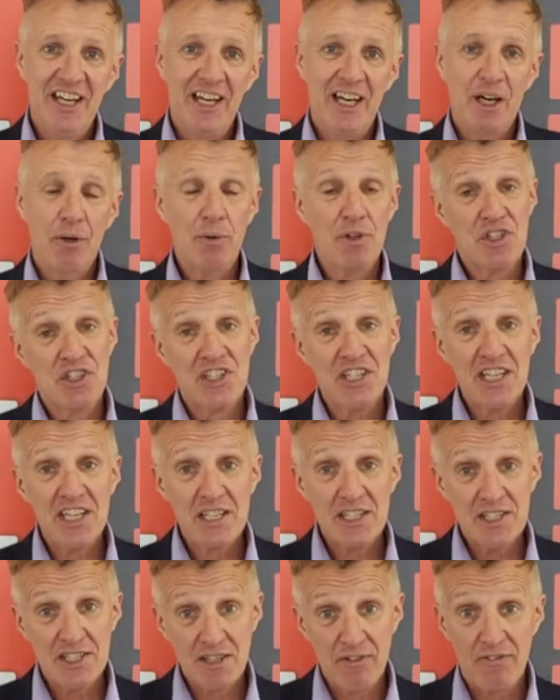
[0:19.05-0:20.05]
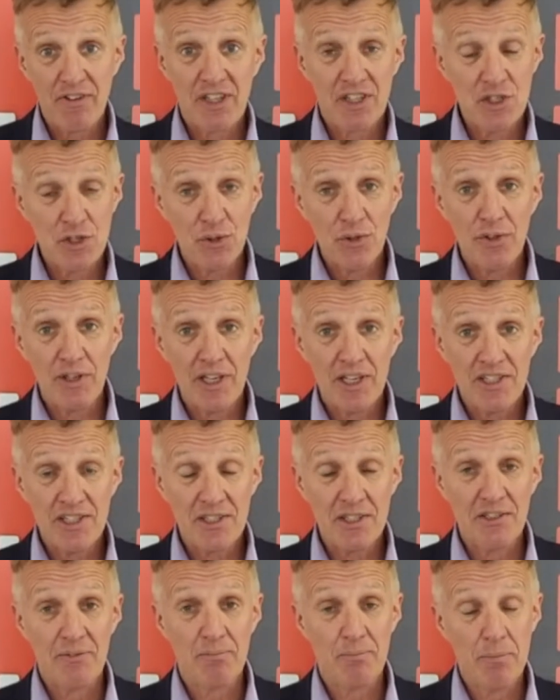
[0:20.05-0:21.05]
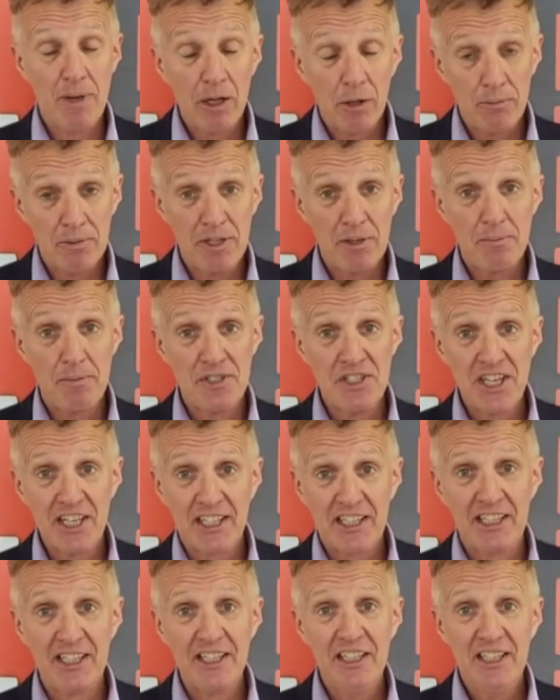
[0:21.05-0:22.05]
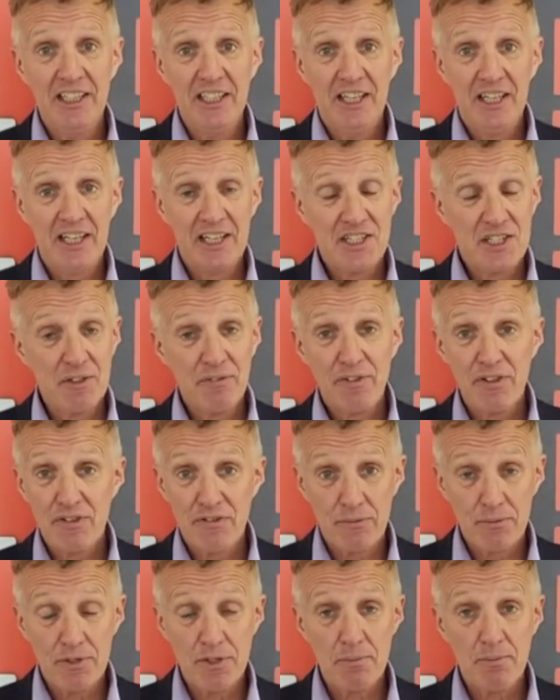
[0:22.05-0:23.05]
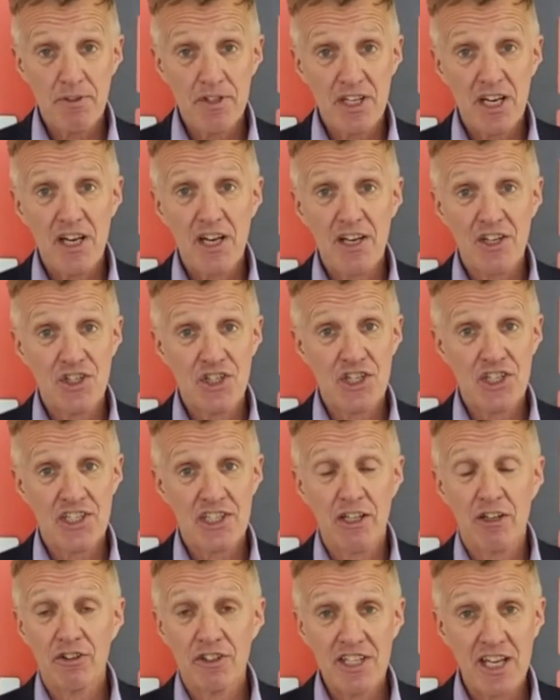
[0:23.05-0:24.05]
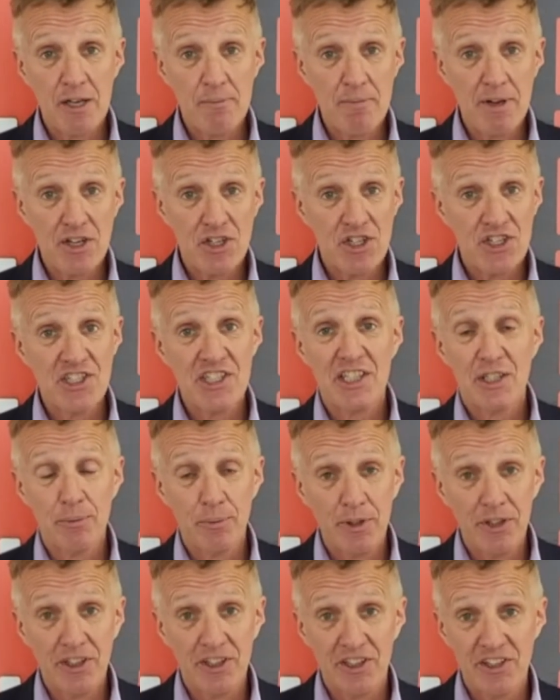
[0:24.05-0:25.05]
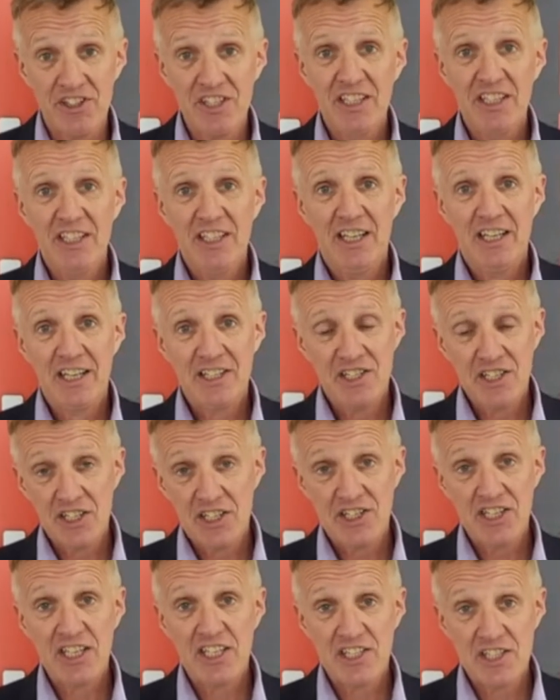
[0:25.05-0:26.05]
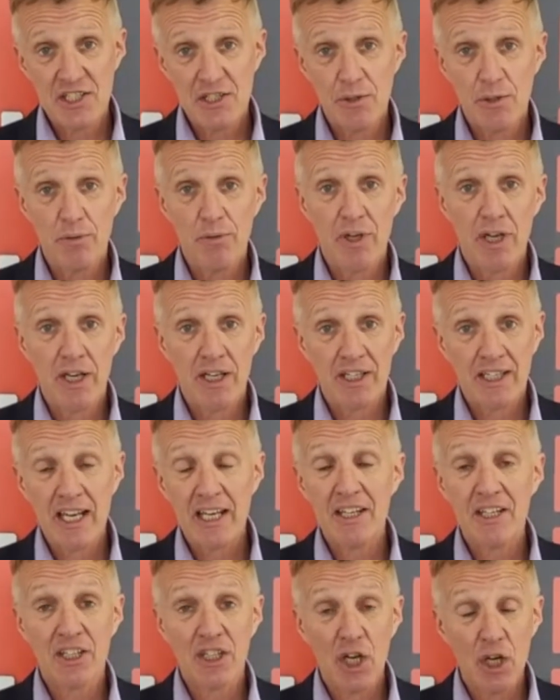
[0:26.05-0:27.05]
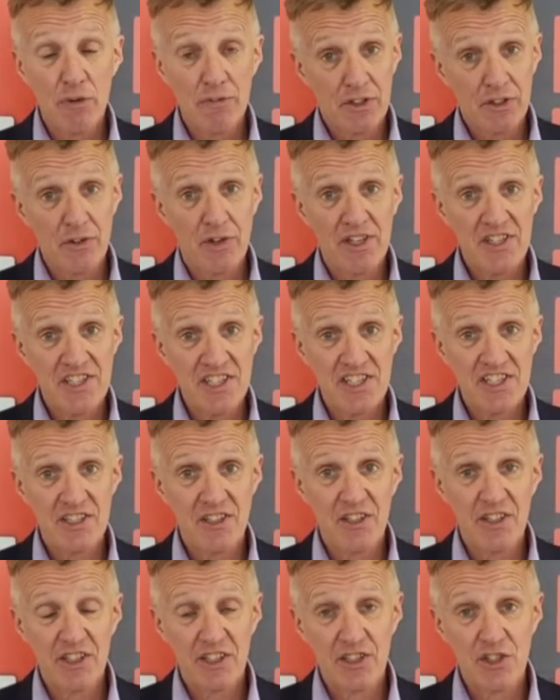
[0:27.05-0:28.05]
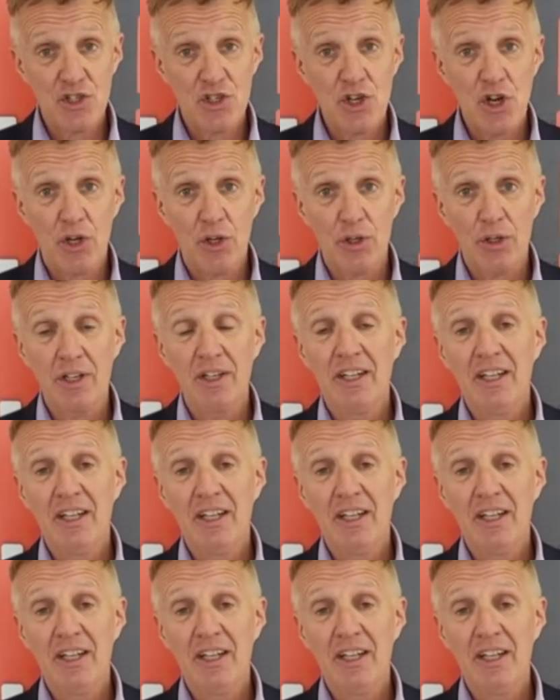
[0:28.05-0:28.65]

which sees Victoria and Melbourne in particular suffer from some of the harshest lockdown measures in the world as it seeks to get the COVID crisis under control.